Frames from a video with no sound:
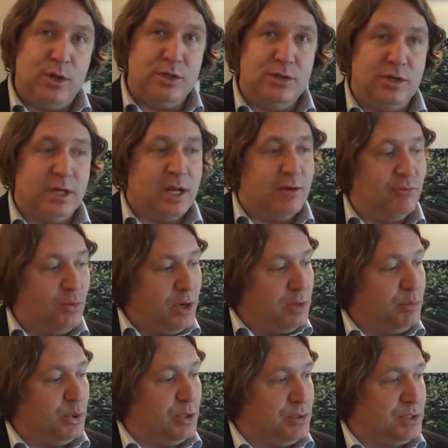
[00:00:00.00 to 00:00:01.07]
point you could have one
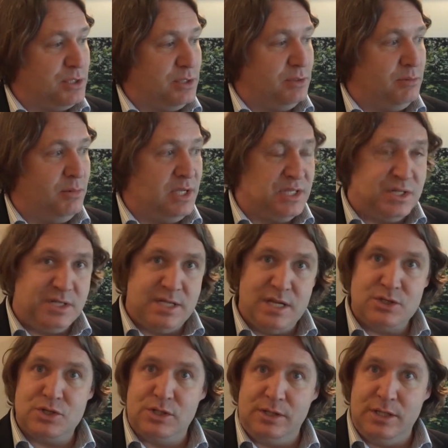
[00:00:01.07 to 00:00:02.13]
person
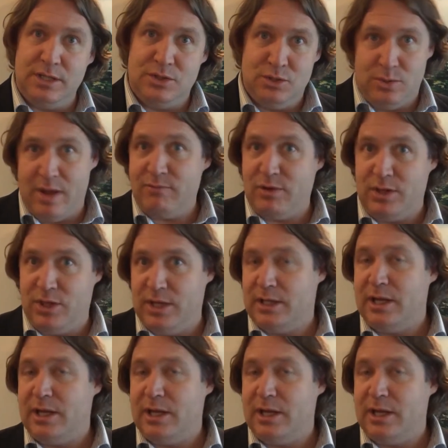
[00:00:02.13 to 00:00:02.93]
essentially do everything.